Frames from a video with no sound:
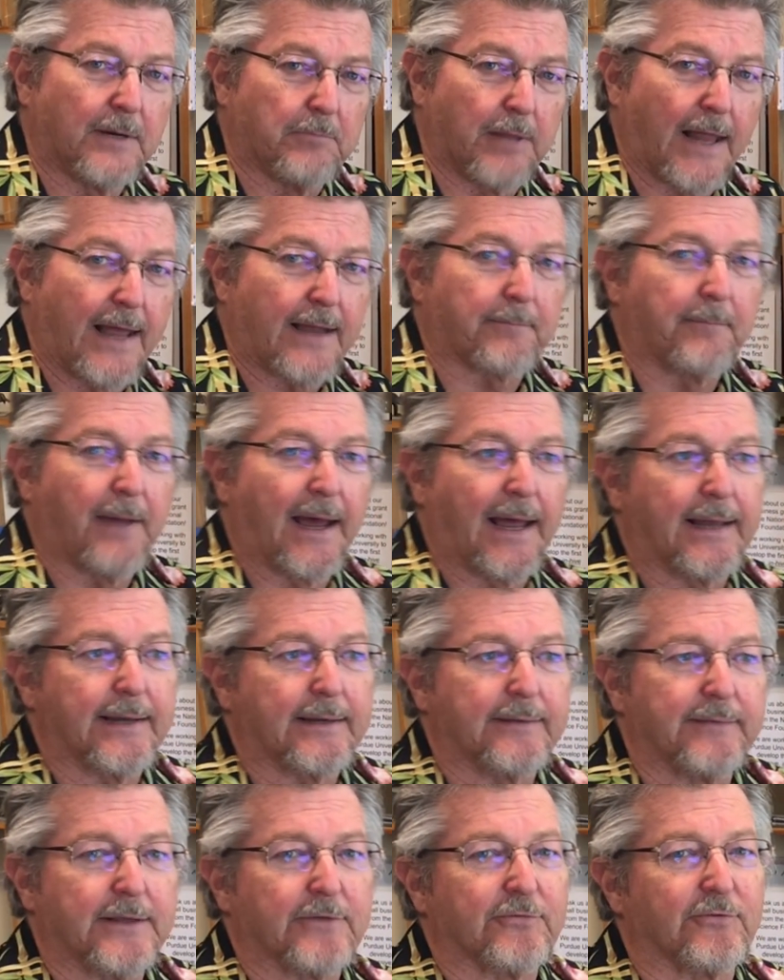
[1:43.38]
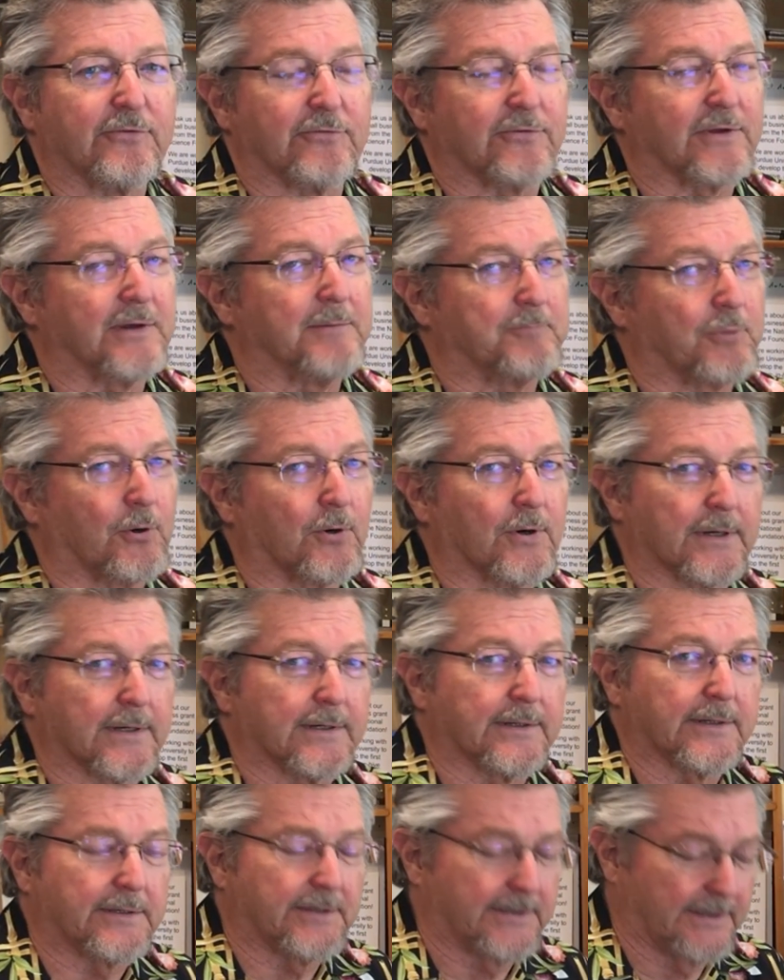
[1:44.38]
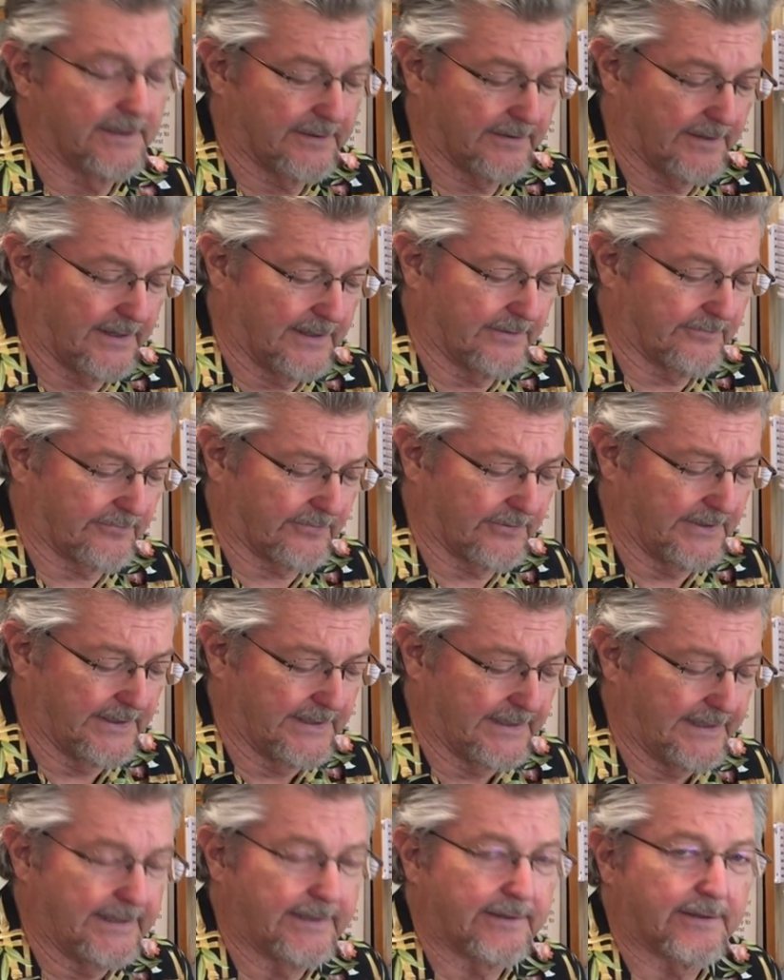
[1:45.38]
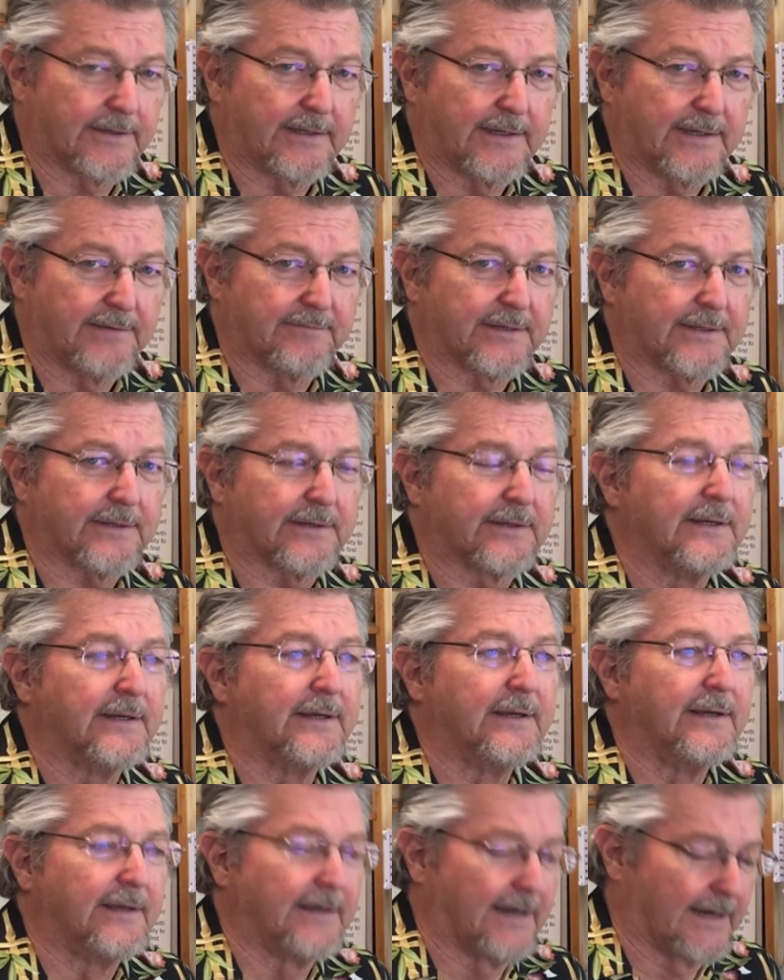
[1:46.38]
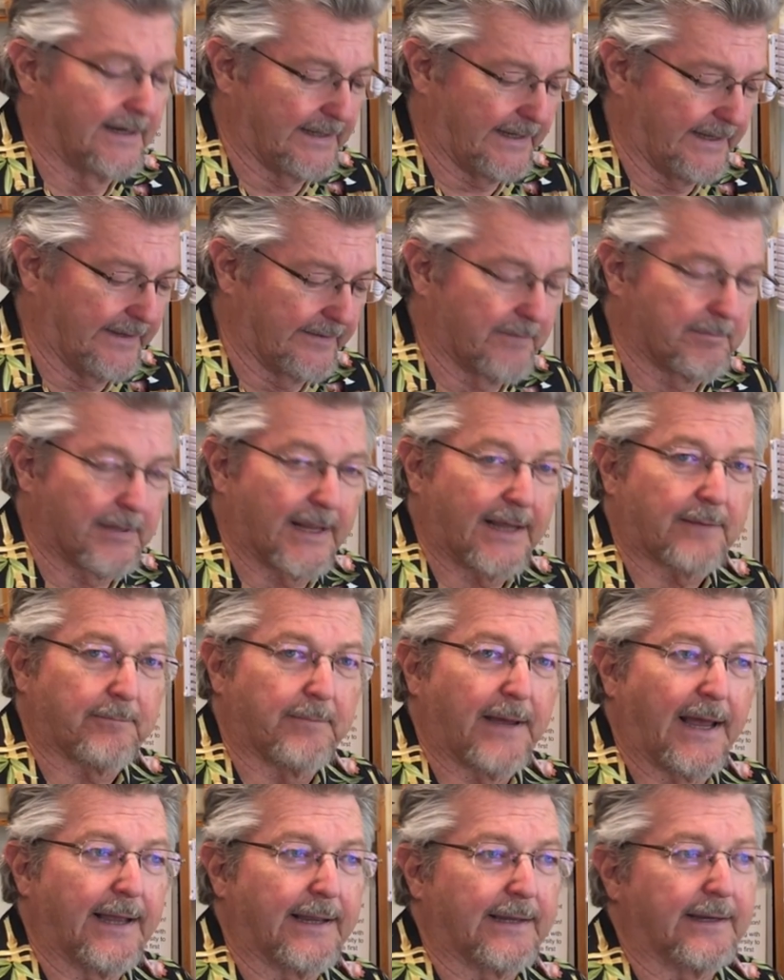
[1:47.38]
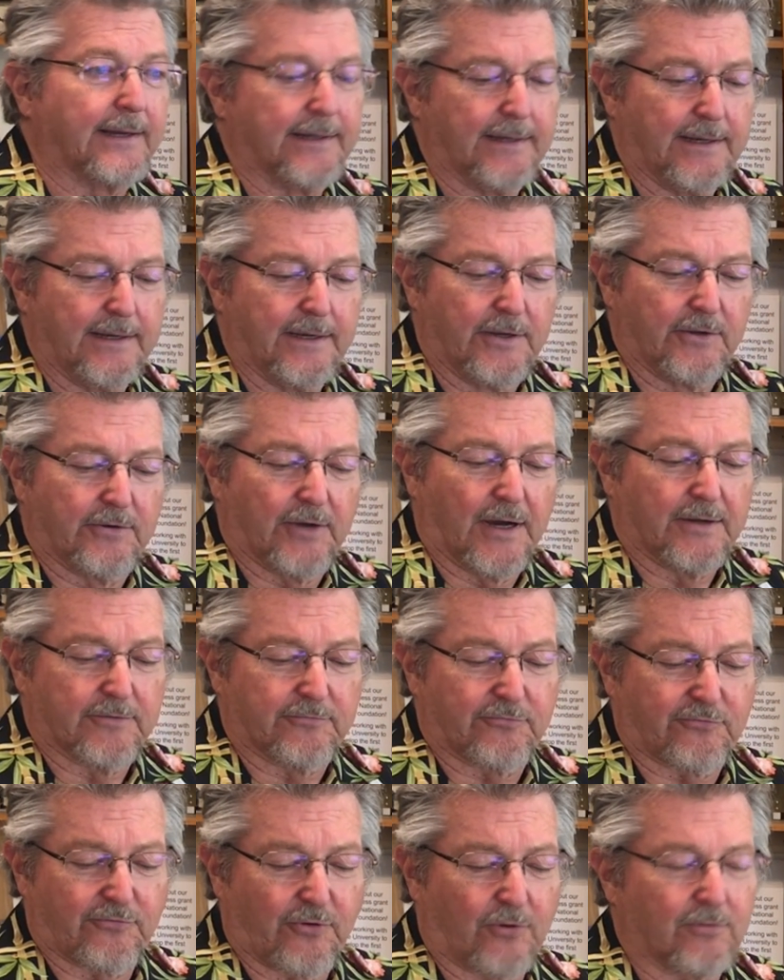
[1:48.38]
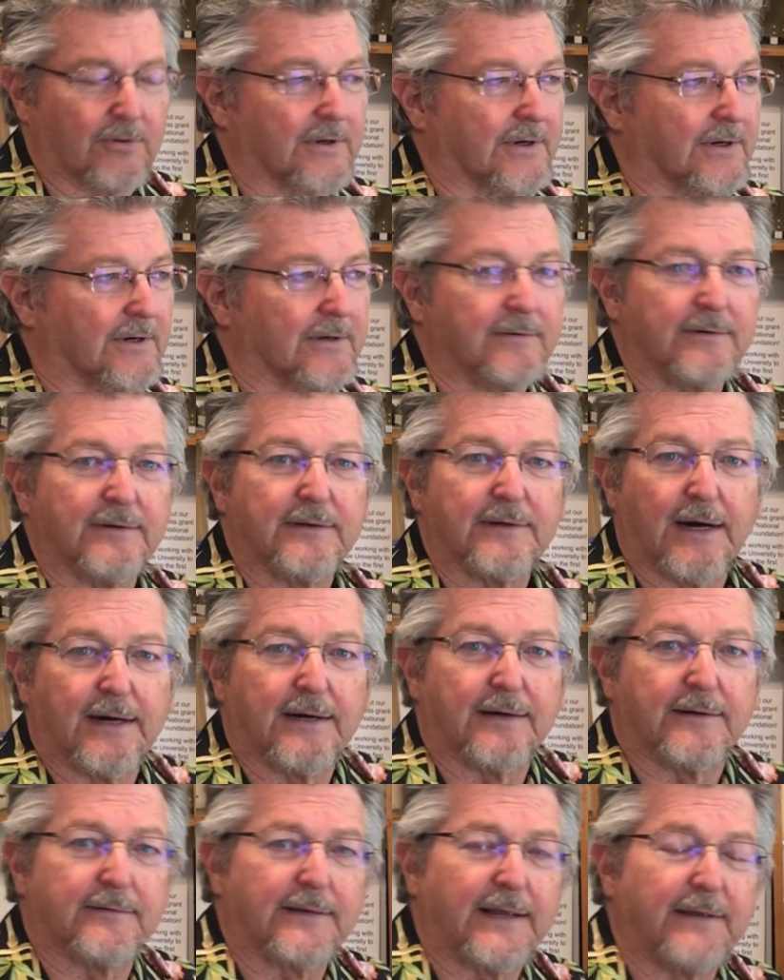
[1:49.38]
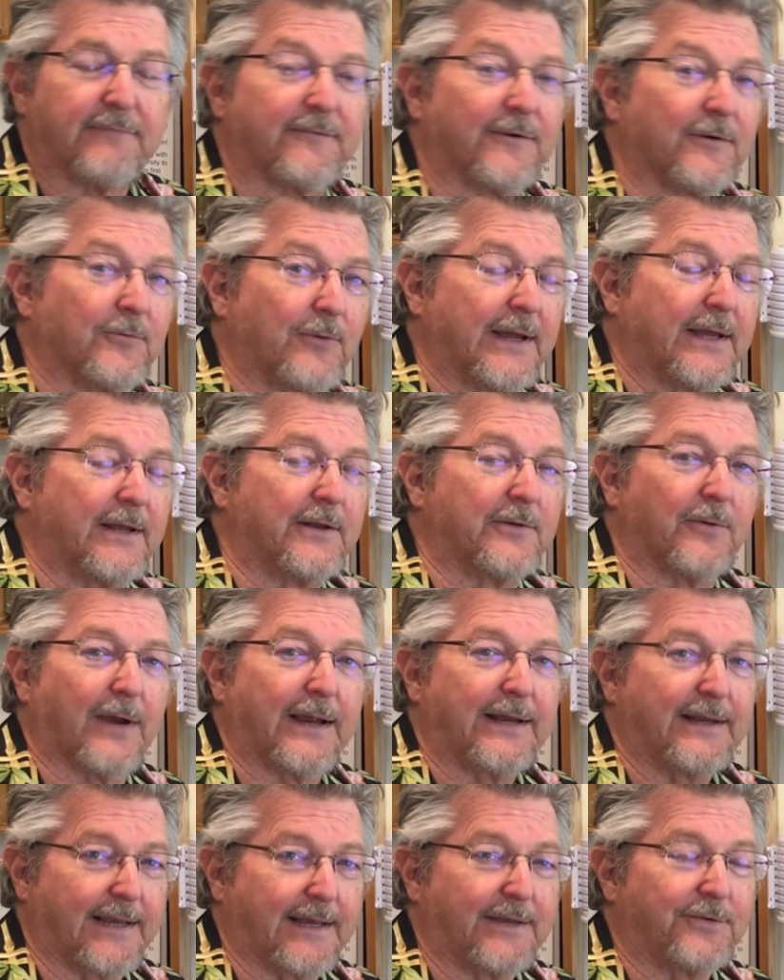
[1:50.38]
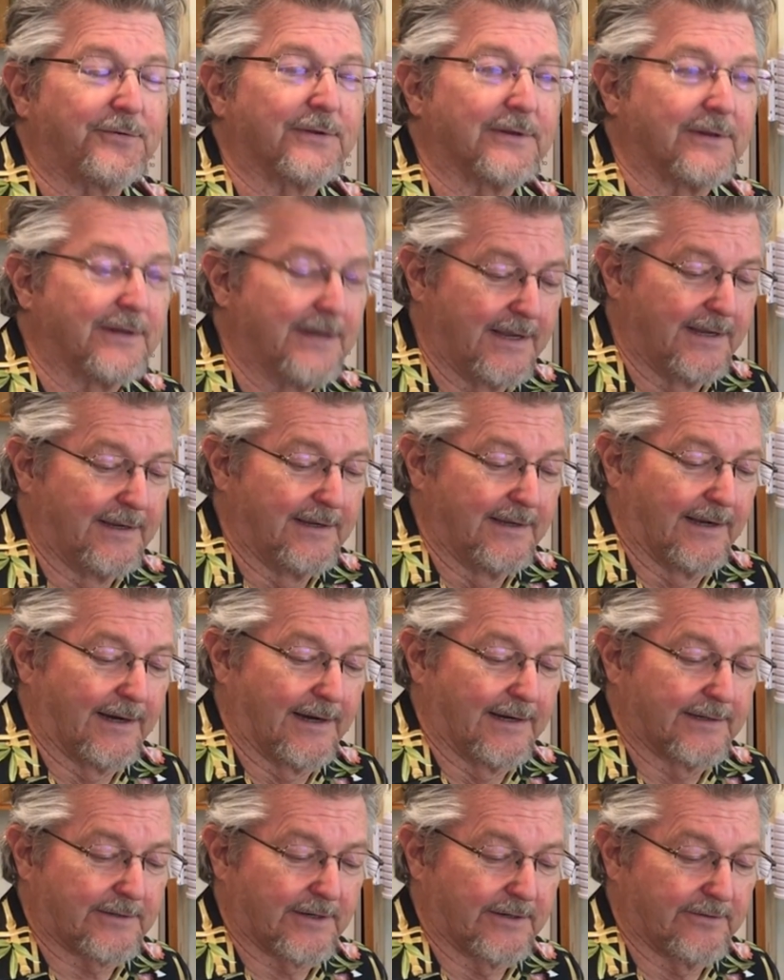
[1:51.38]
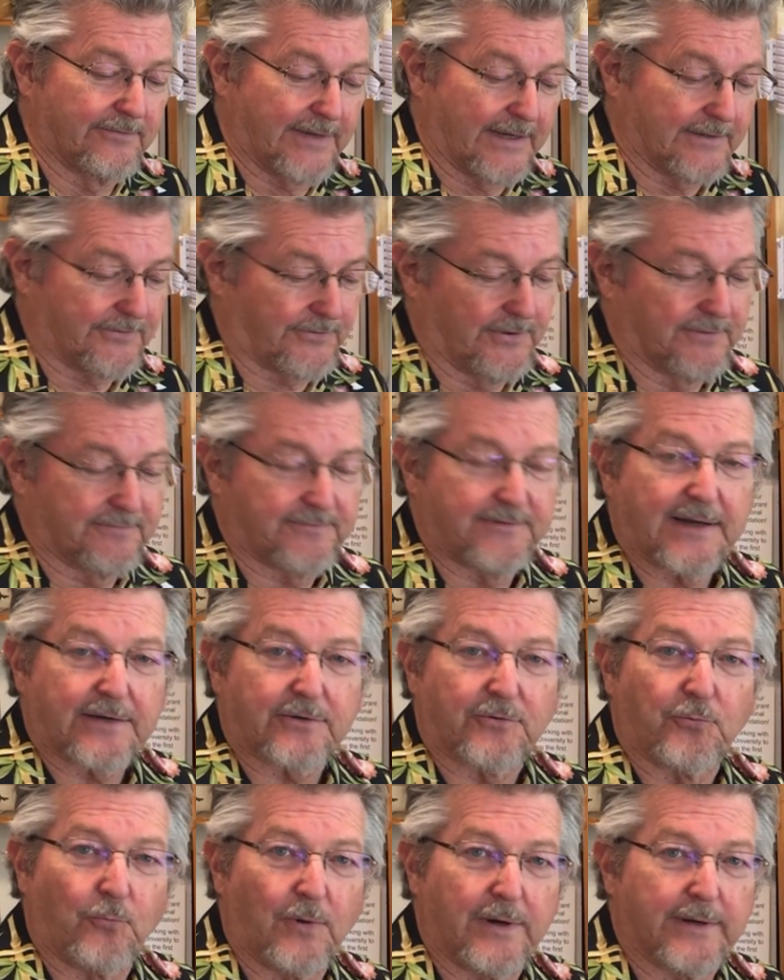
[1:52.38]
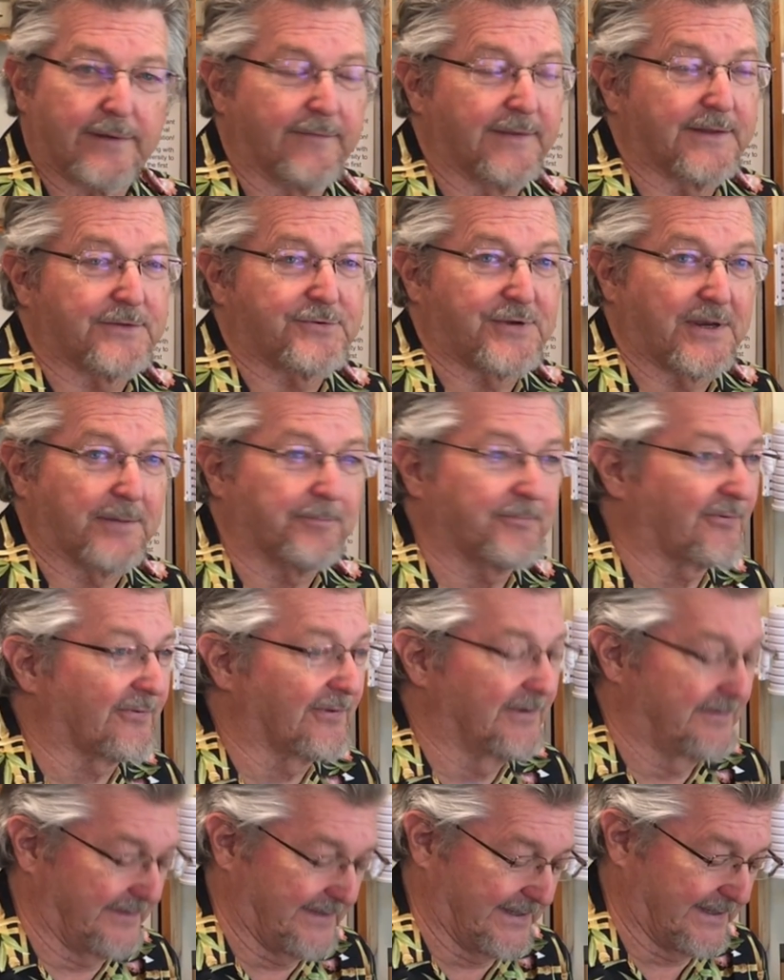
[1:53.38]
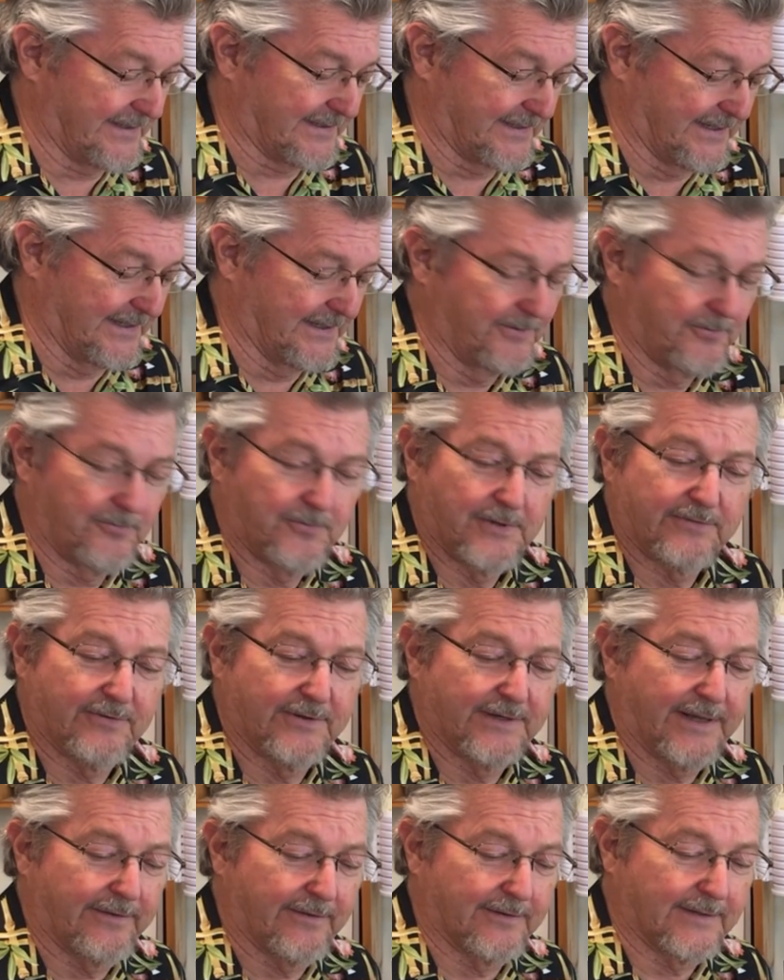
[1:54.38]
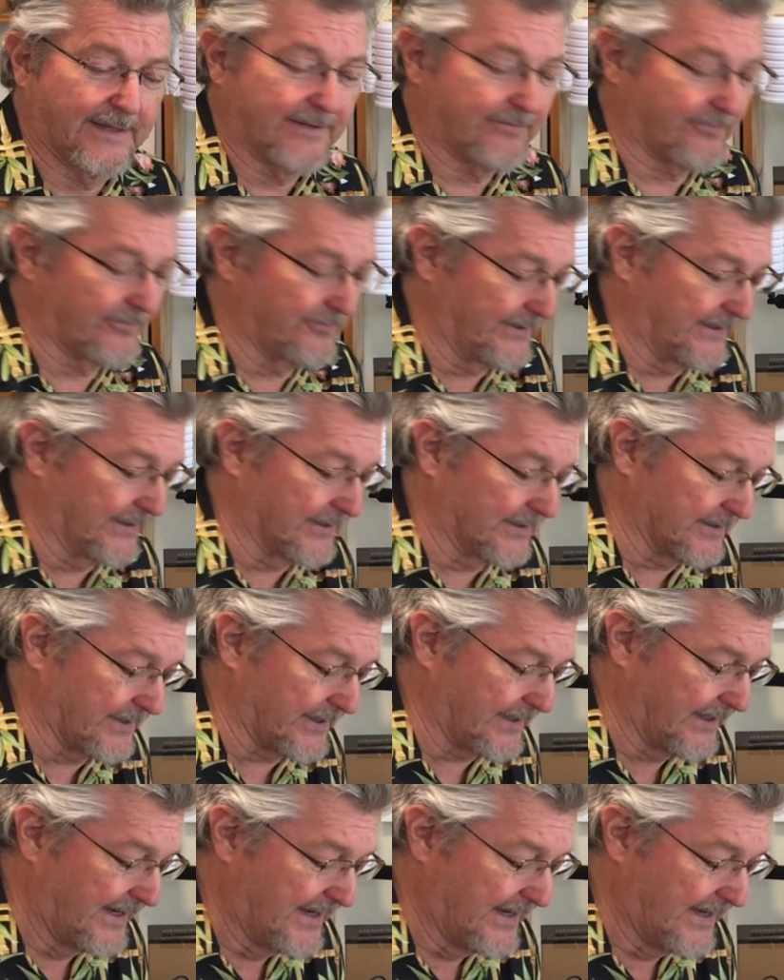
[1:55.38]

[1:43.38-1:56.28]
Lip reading: black bag, and this is important. So you need to leave it in the black bag. Solar infrared radiation turns out to affect one of the chips. That was another lesson we learned.